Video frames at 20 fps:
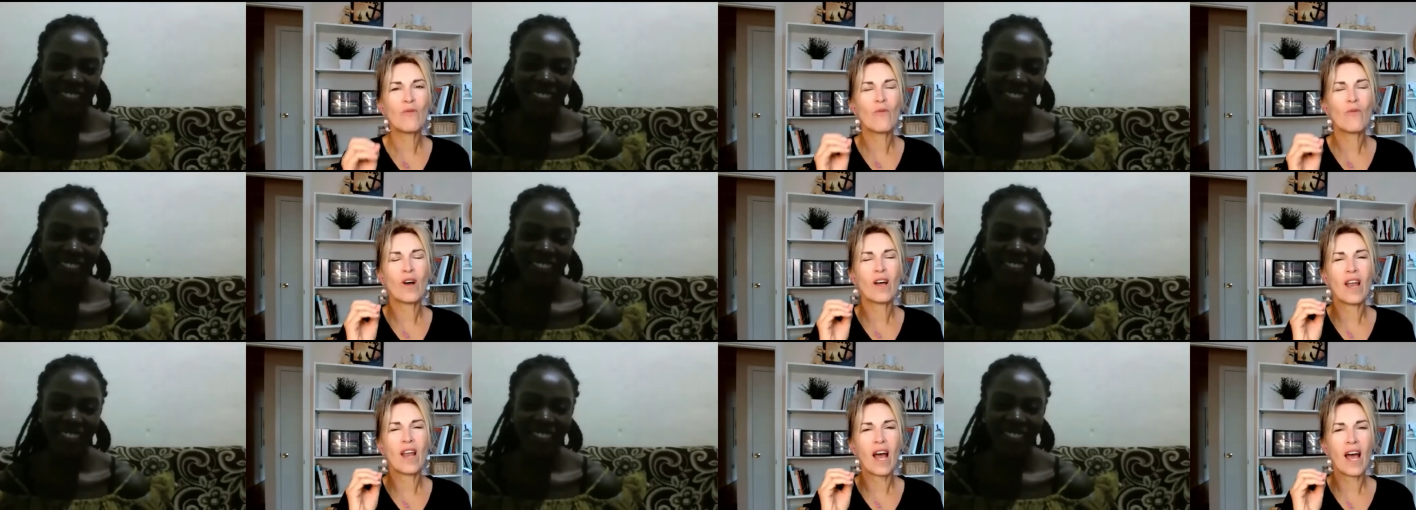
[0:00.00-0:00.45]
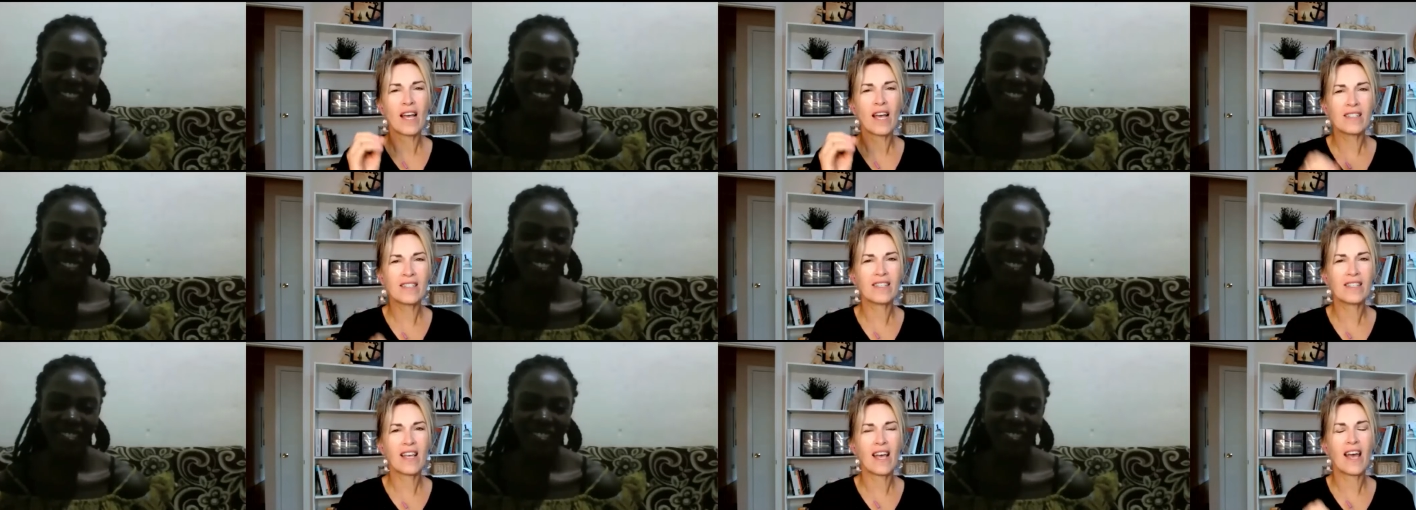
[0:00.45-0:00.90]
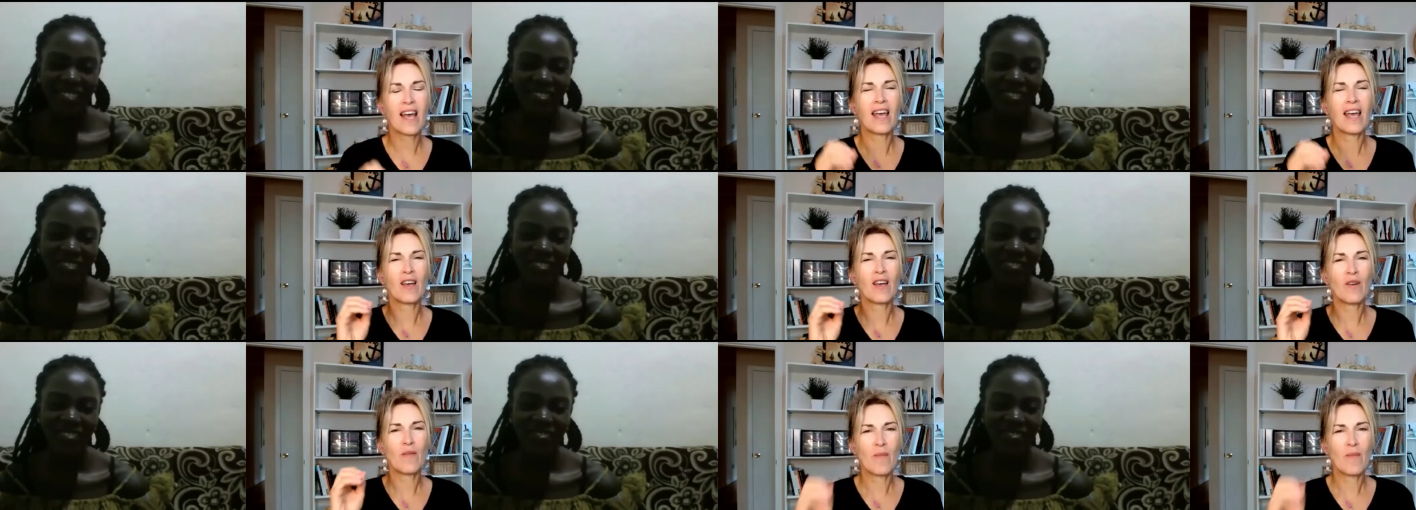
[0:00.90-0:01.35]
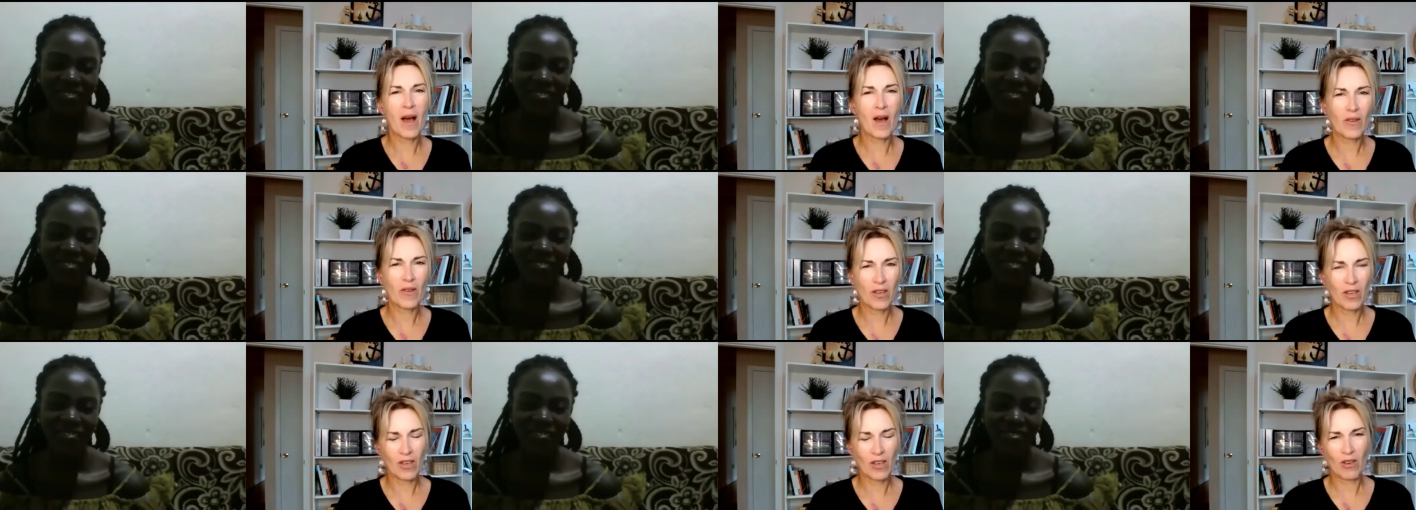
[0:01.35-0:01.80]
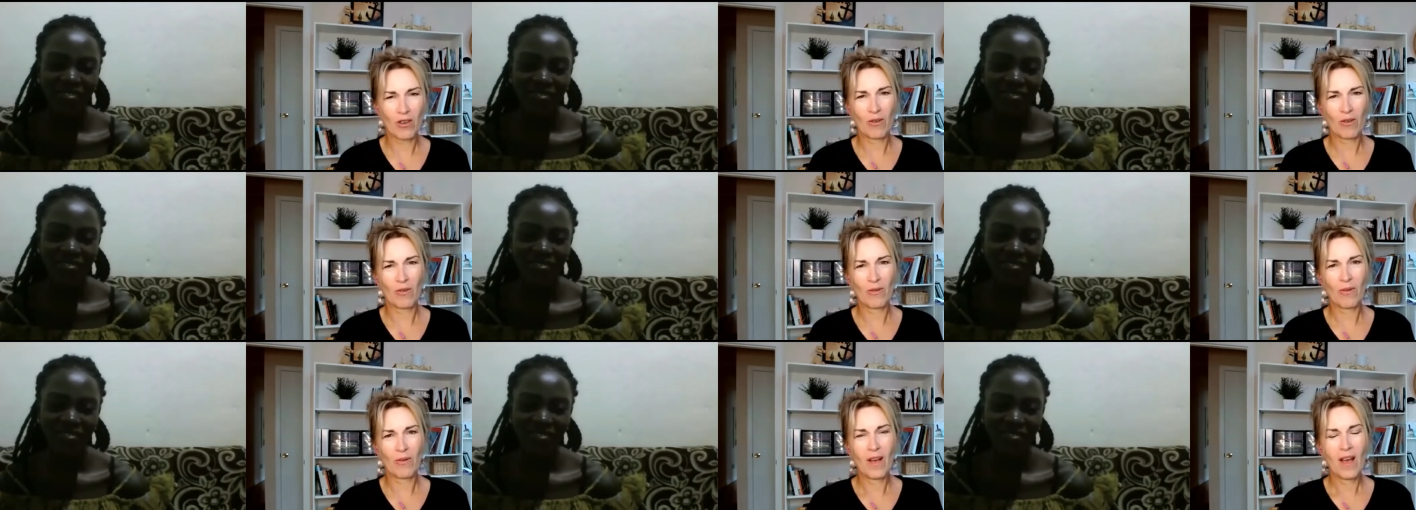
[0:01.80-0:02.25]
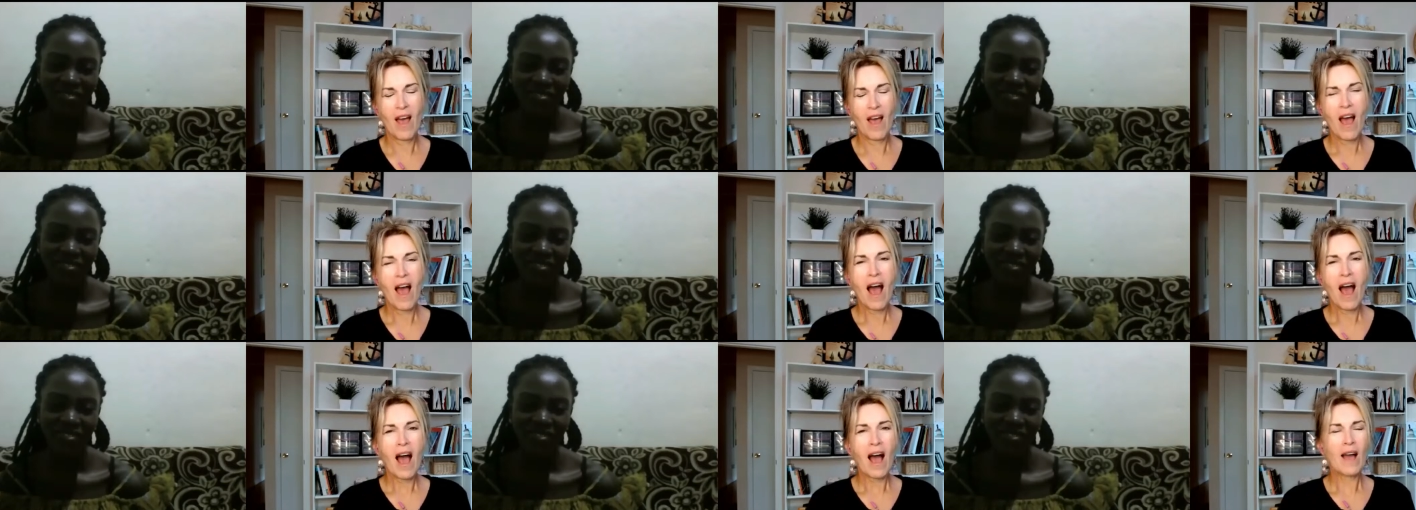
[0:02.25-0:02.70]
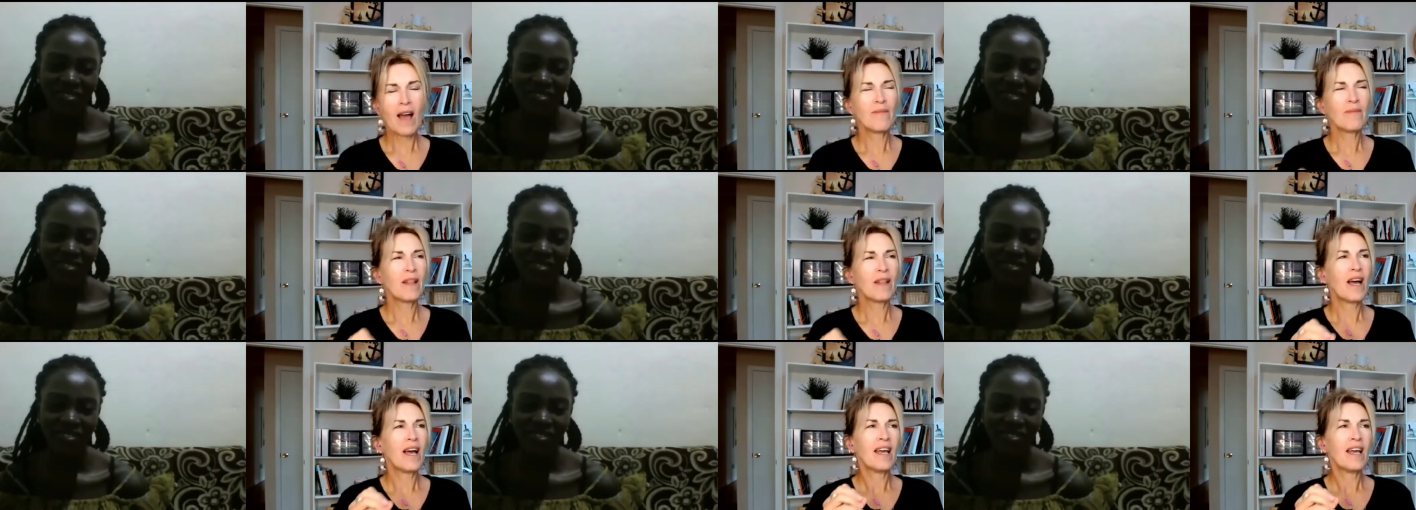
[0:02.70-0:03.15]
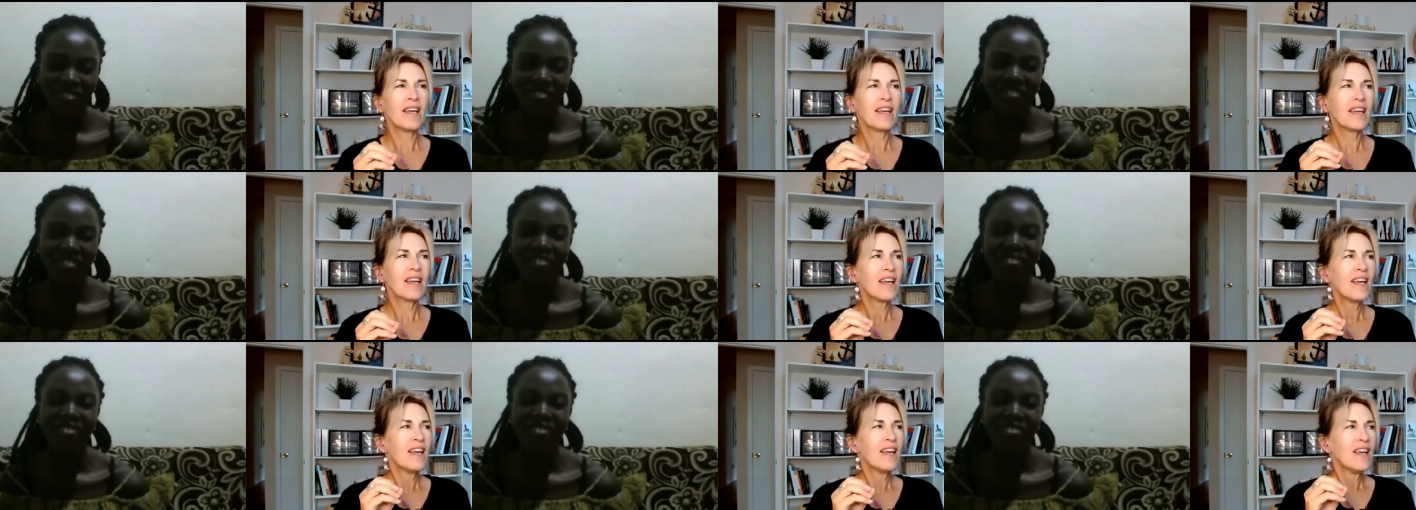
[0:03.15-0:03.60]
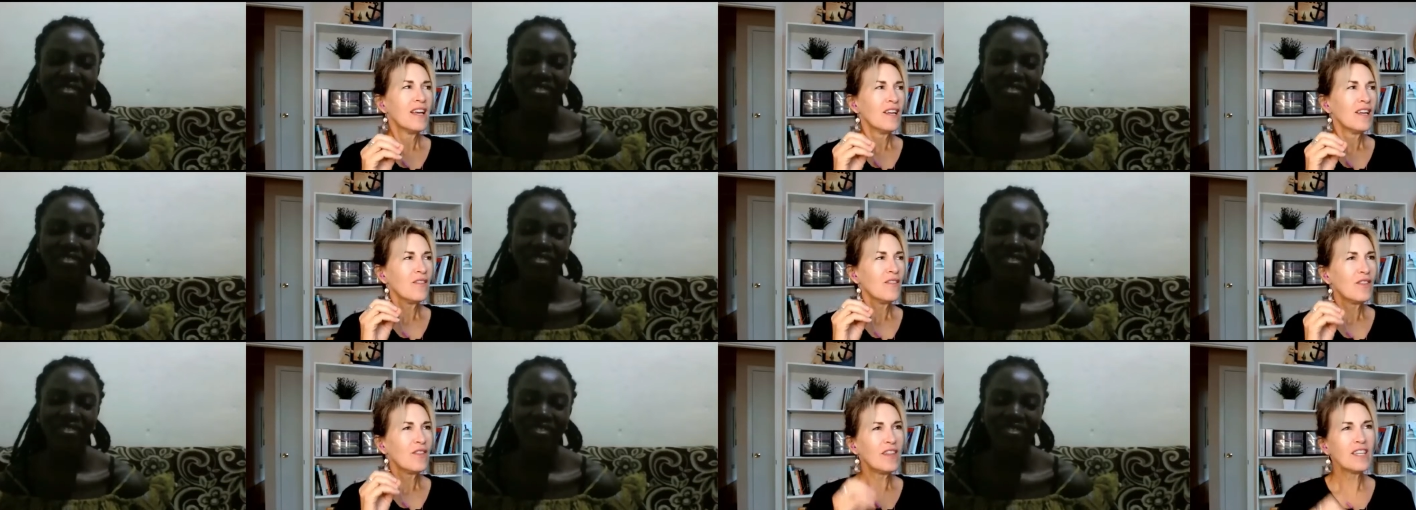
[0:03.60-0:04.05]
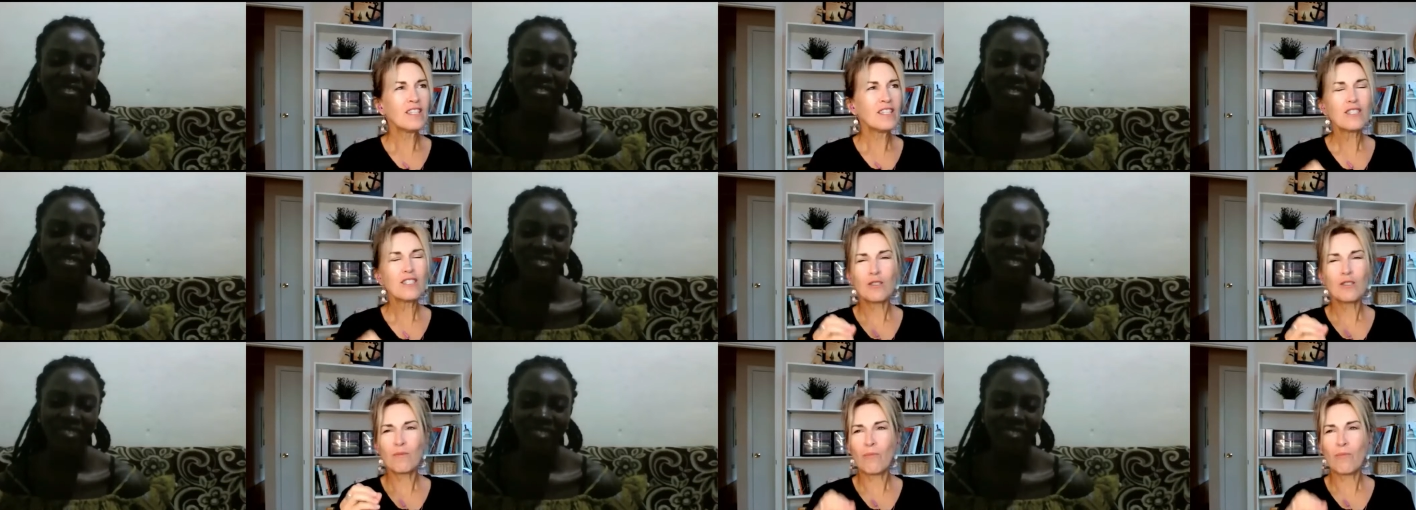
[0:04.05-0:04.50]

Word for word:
Speaker 1: what I say about you. I'm like, this